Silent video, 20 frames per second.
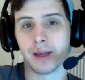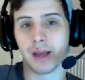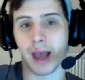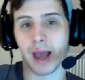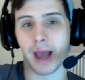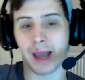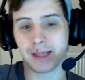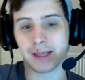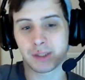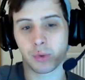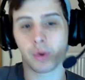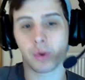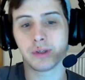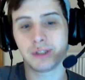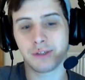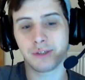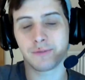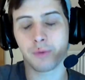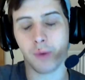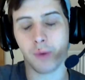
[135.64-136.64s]
a
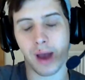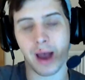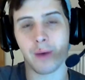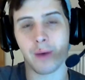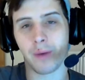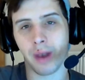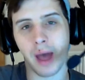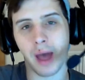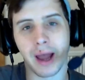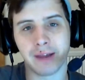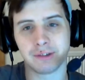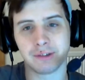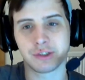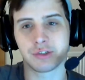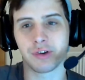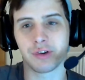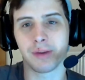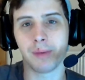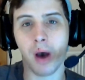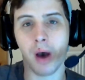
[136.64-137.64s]
24-hour live
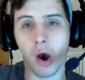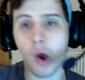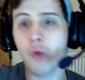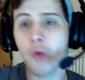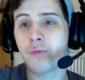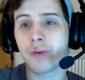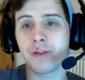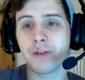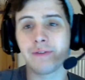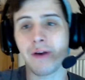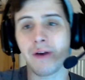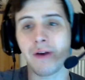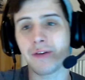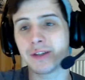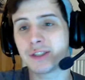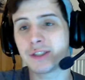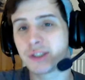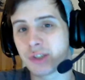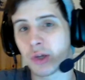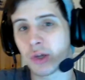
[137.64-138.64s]
stream, hopefully
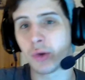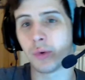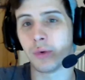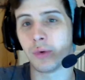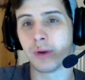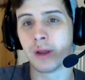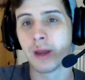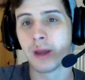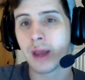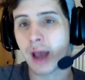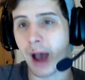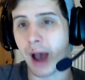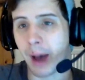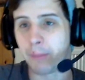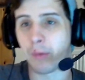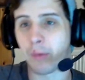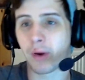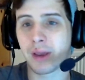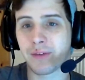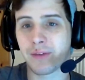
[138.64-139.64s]
very soon.
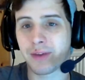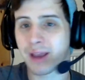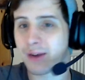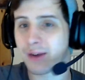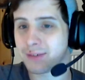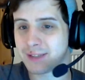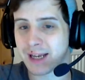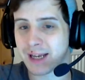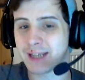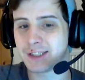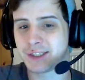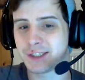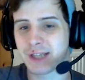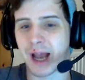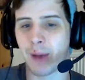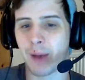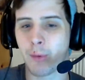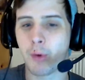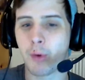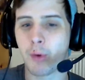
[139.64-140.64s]
I'm not giving out dates
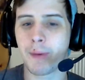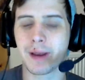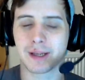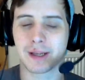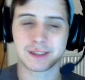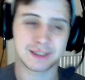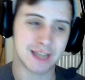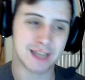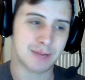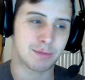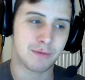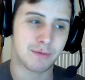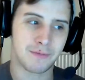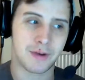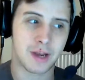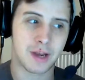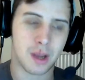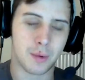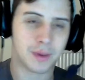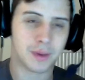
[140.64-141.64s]
yet. I will make a separate
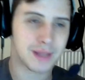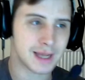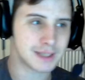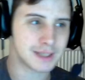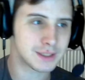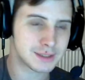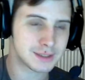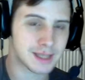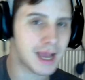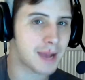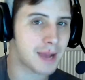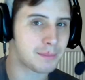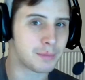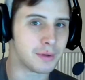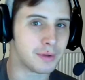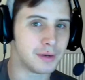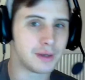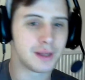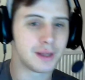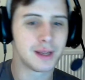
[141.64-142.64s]
video when that does
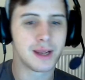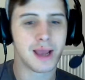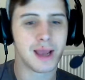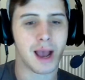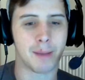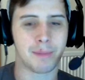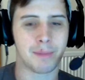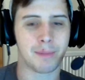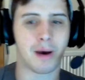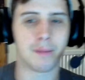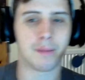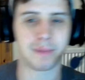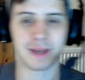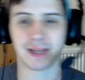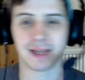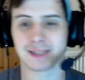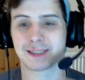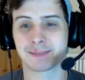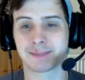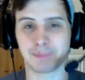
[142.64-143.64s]
happen about me
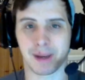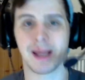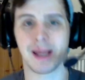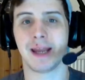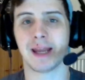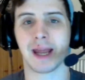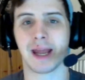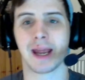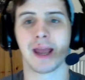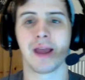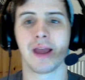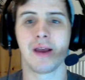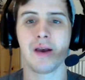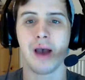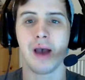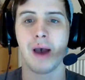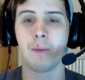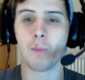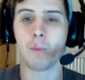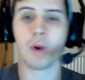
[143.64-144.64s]
explaining
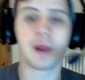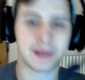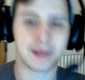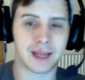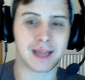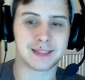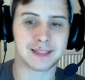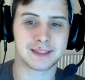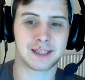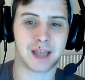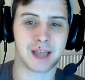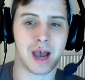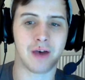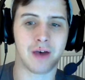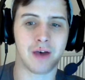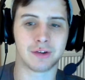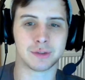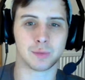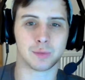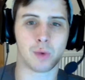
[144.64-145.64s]
and what dates they
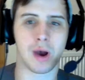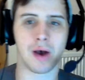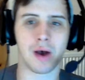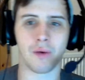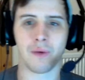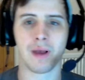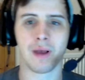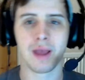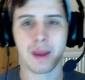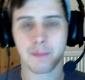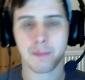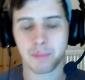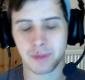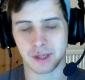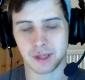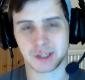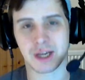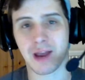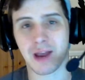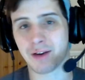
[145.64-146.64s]
are as well. But
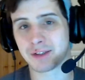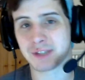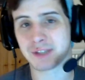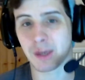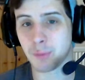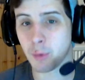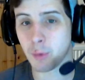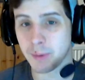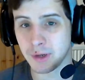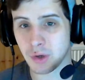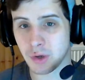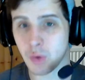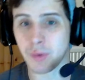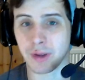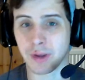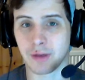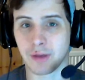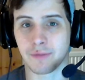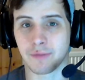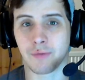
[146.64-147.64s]
the charity I will be
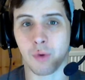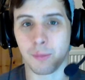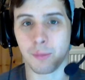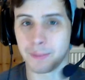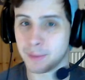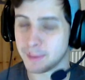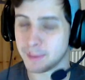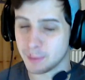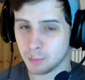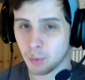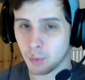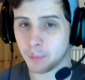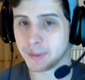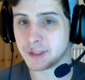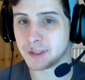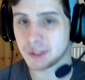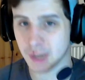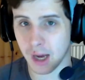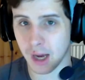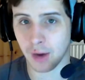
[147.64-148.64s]
doing it for will be
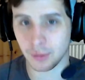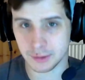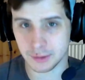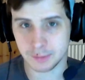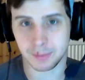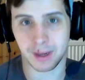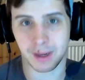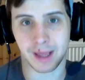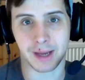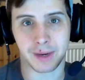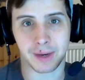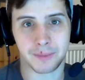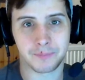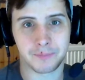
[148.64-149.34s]
Child's Play.